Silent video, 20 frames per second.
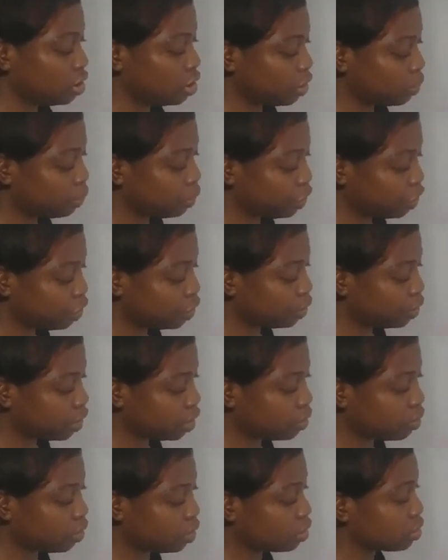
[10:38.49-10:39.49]
W
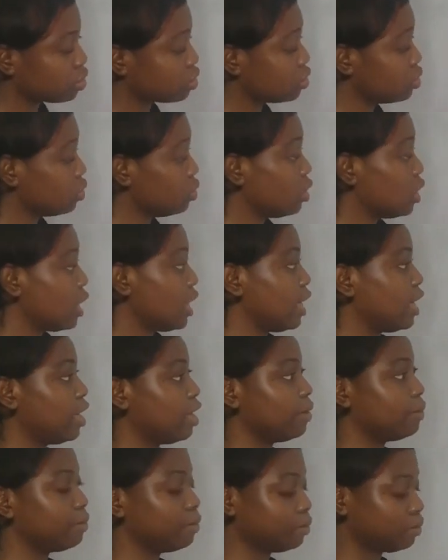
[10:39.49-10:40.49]
equals to
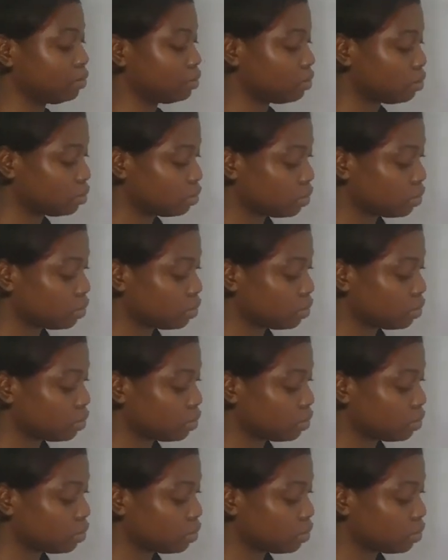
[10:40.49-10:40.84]
m,